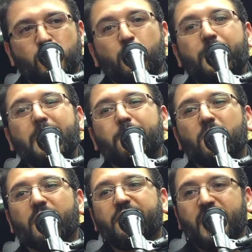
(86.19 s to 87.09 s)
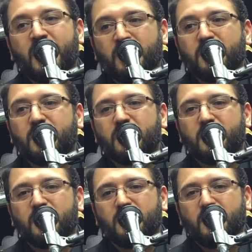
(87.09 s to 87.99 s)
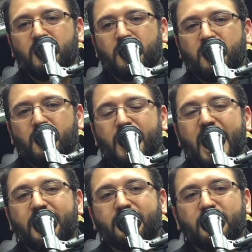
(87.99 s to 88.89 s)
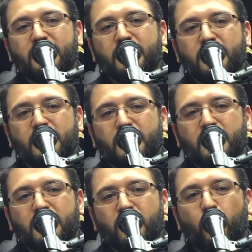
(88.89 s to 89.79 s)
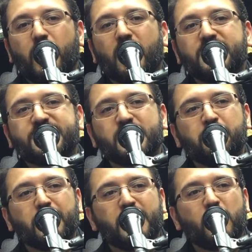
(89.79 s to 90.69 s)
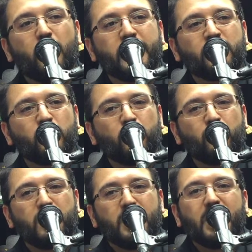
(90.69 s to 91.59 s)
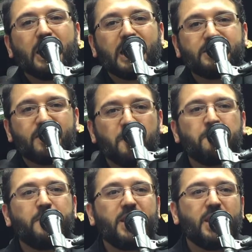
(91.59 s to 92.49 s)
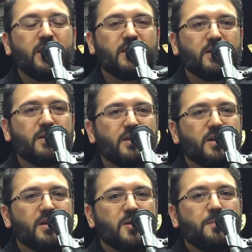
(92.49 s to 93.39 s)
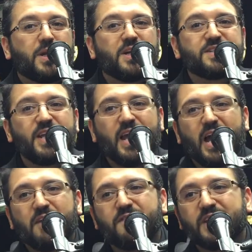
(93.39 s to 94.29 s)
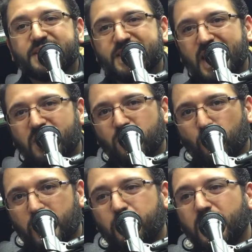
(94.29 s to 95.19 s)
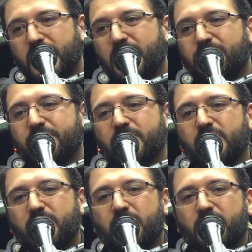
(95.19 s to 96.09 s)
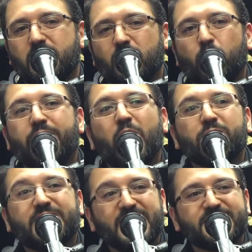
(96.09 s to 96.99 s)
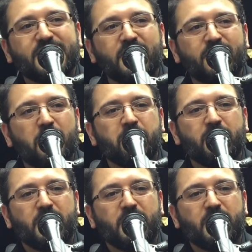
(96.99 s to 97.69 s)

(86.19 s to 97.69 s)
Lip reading: "Do people think that we are simply going to let them be because they have said we believe without testing them?"